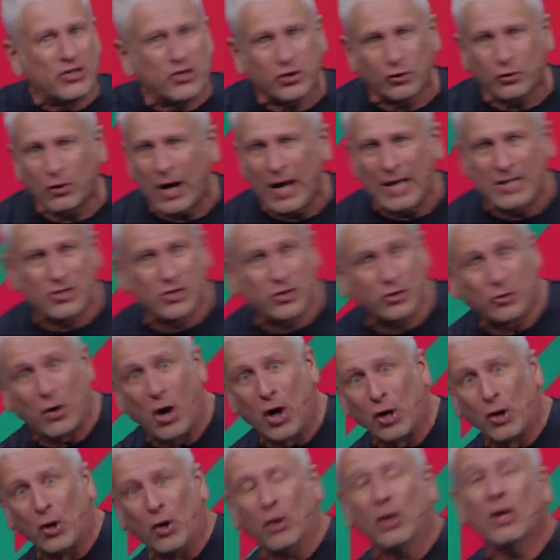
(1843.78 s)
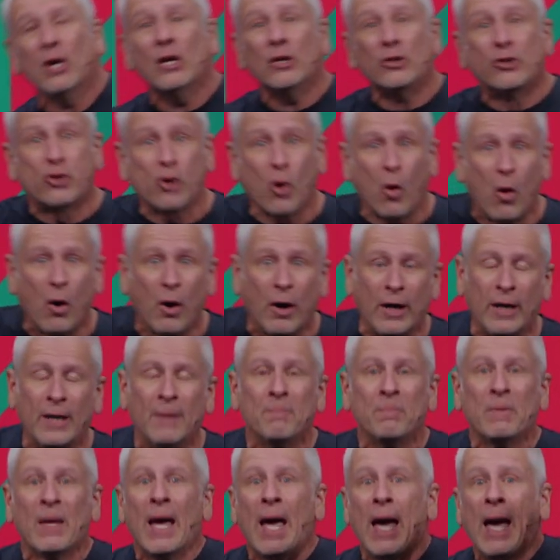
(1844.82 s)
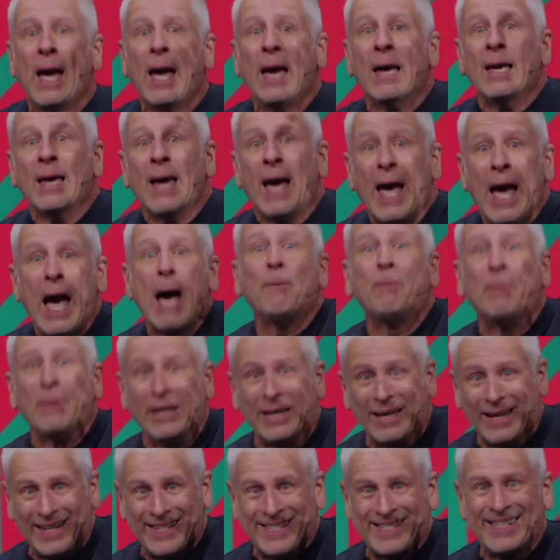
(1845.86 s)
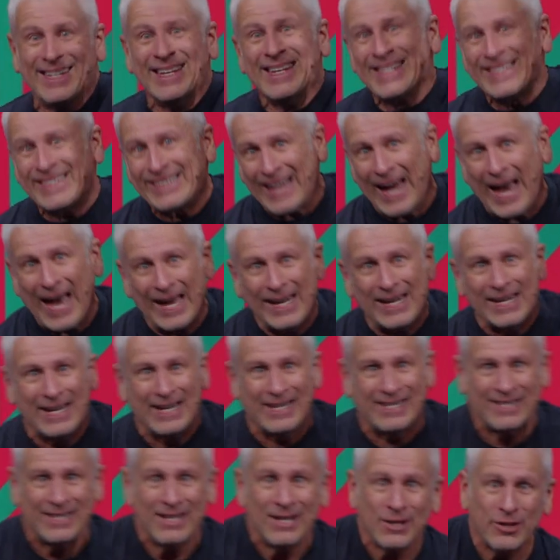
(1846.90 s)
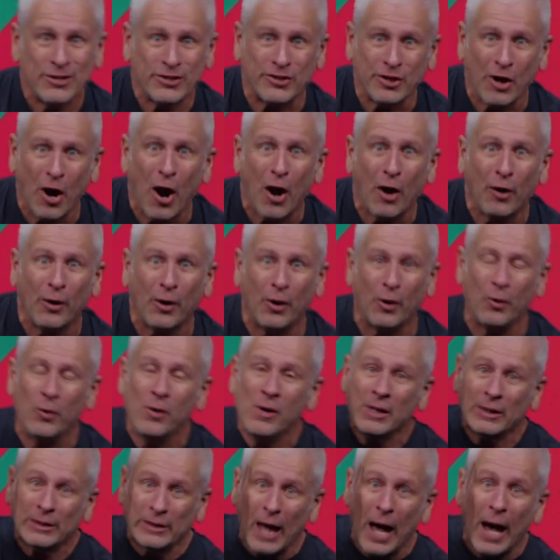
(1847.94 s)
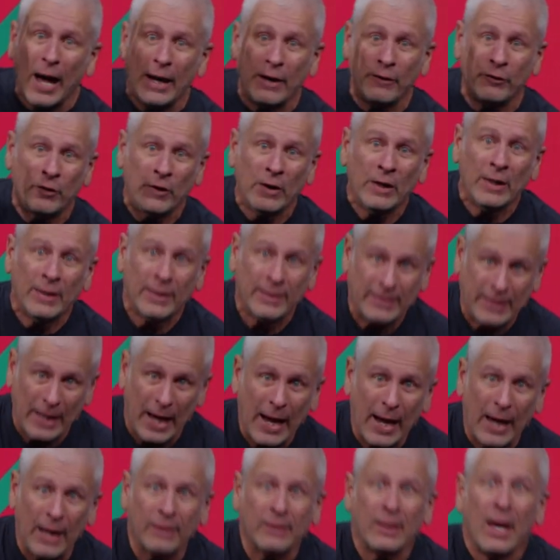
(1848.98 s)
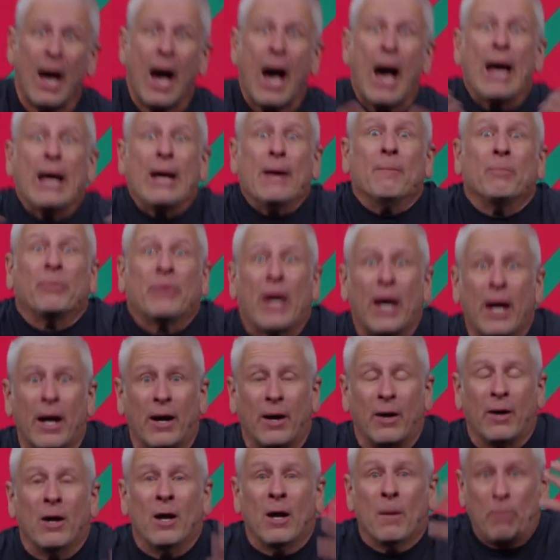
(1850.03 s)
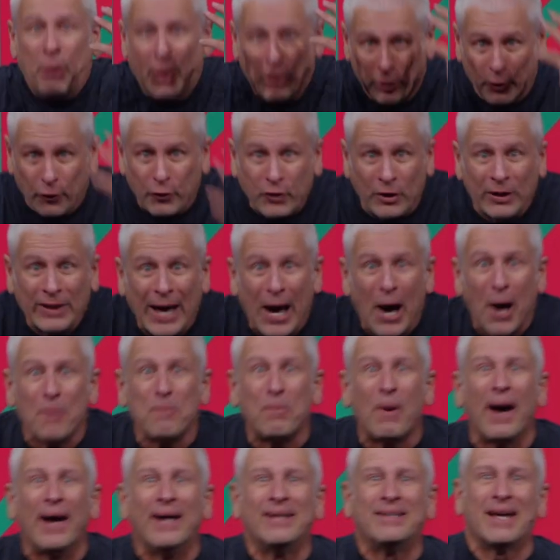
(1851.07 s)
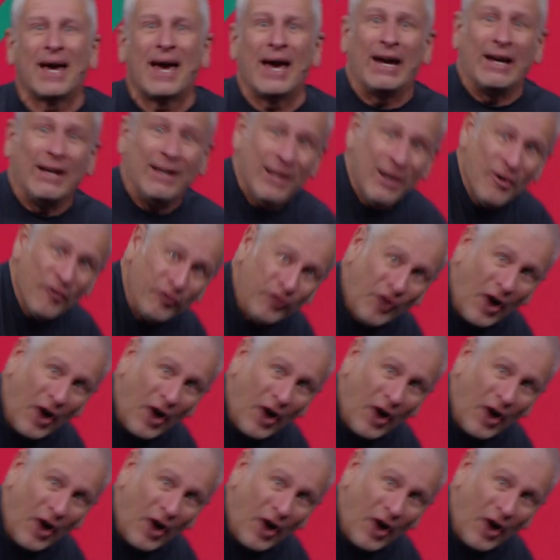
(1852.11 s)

stress, struggle, joy, happiness, sadness, sorrow, life, death, I am there. Pillar of cloud by day,